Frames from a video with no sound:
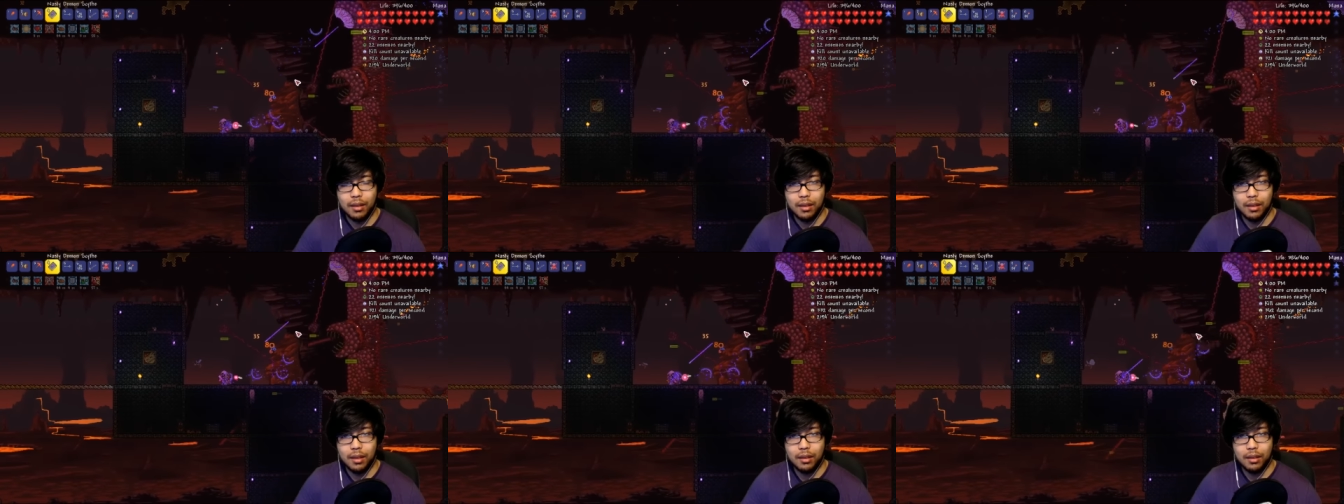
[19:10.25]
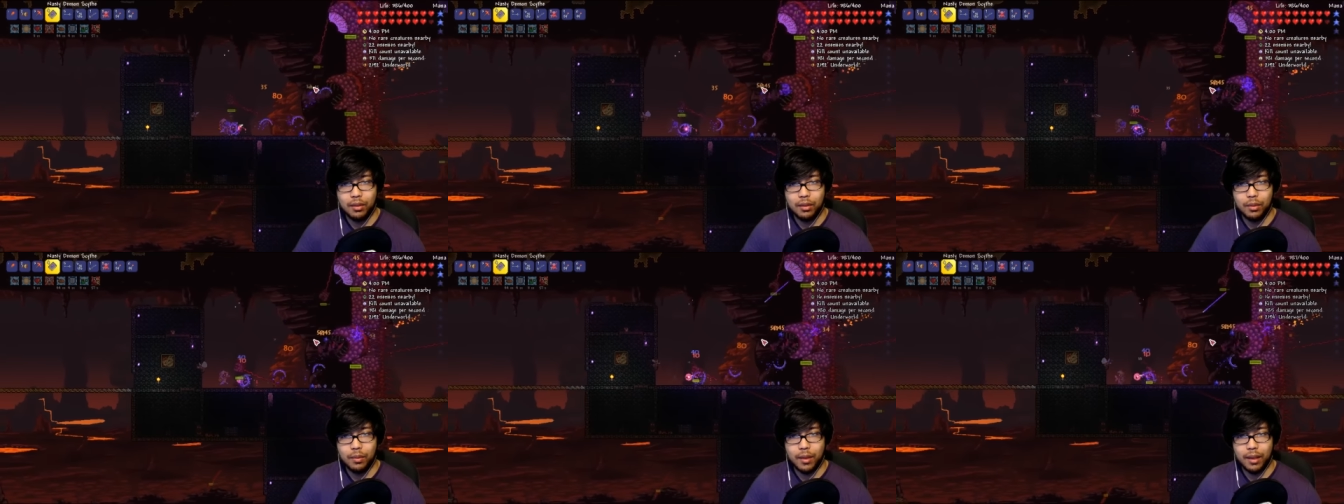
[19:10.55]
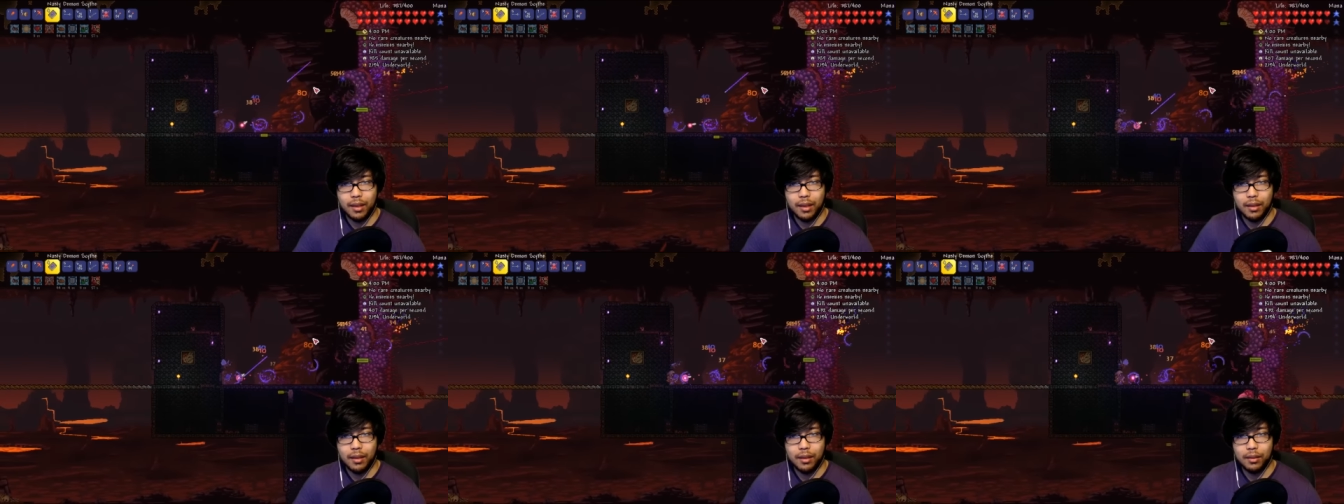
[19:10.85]
Not too
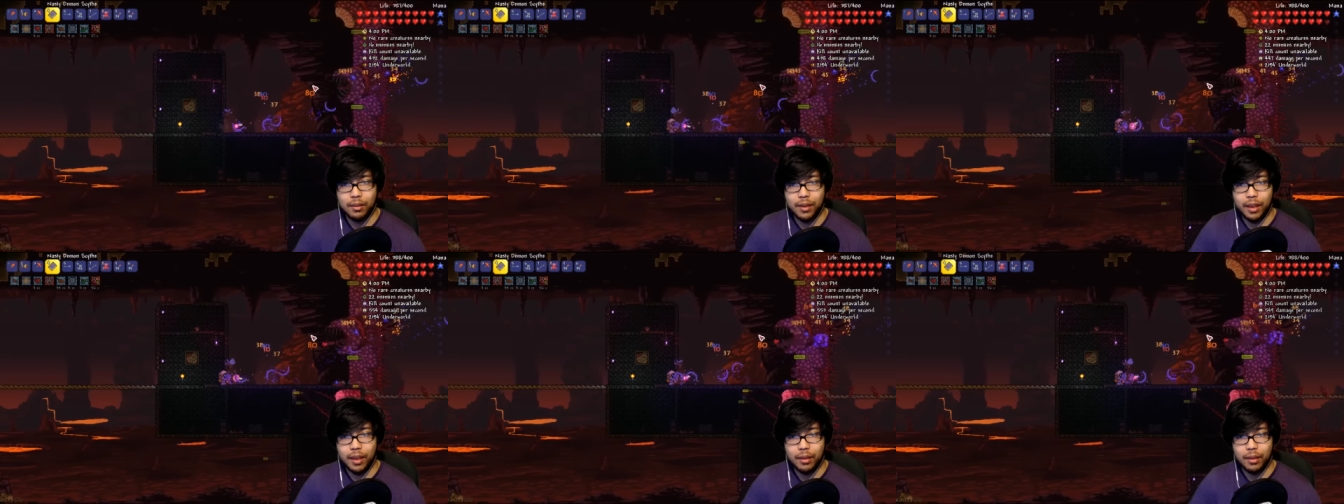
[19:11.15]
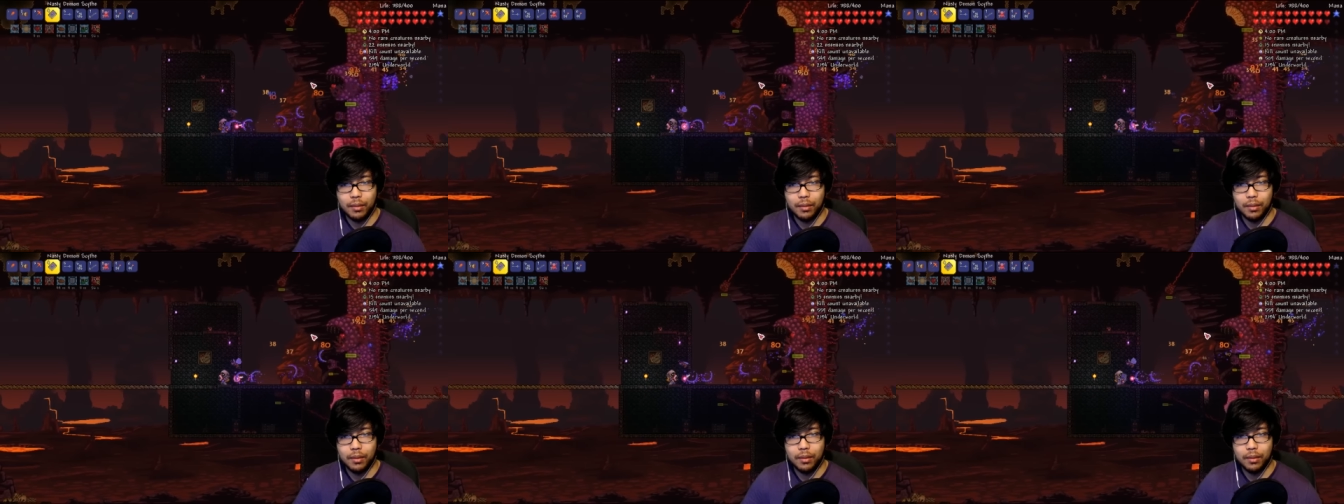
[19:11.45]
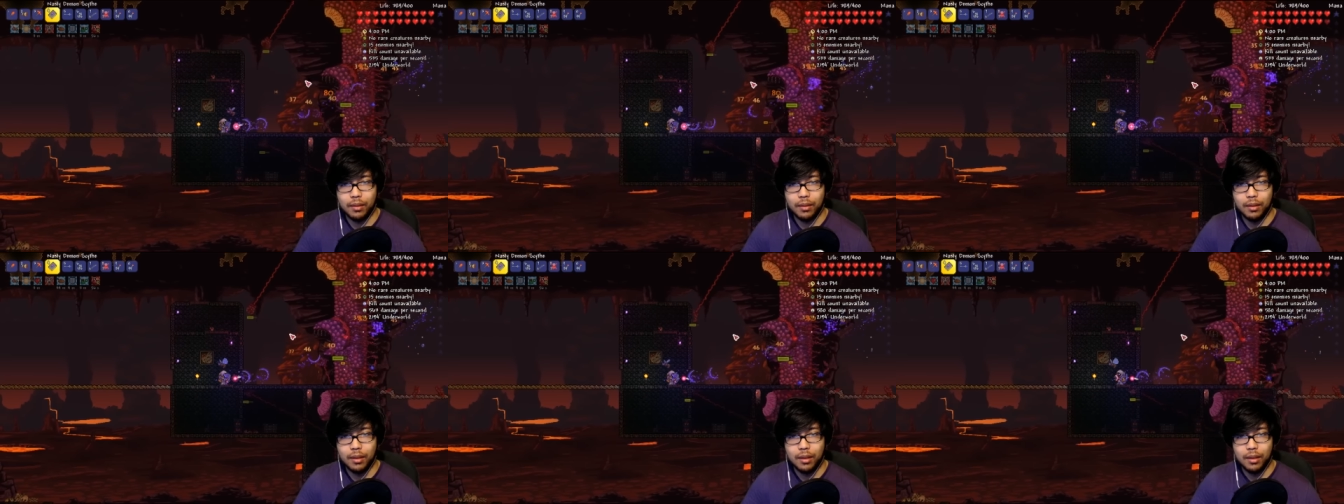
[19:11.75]
bad, Nothing terrible.
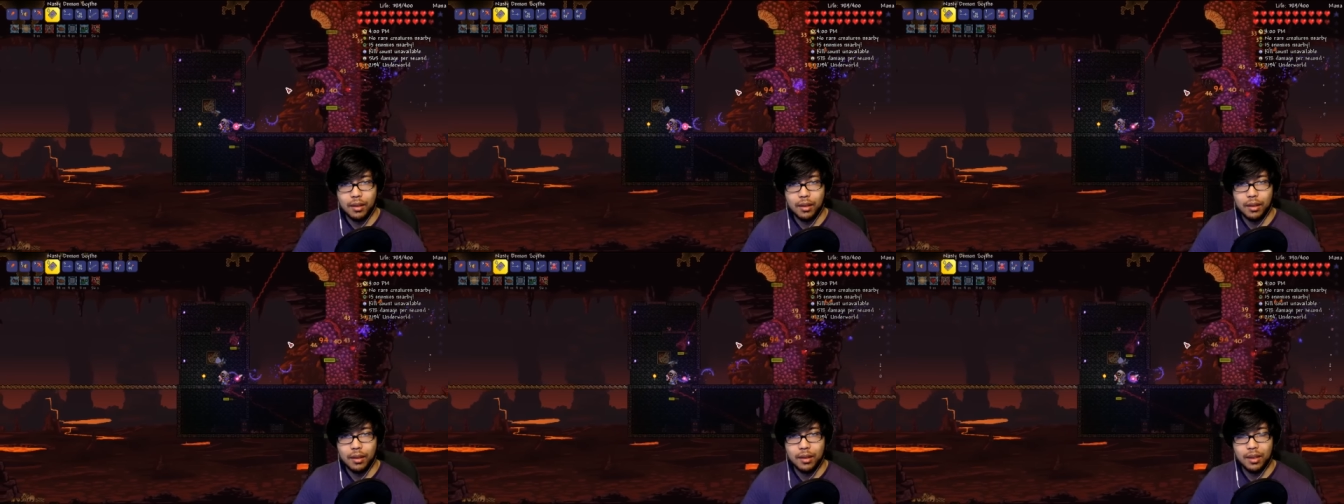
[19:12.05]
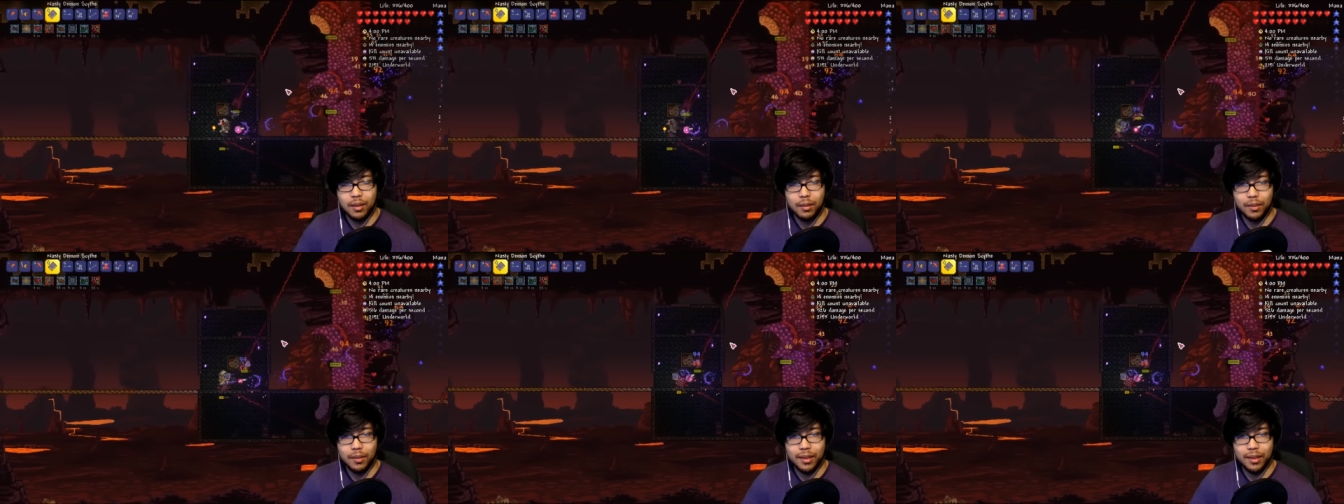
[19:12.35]
Someone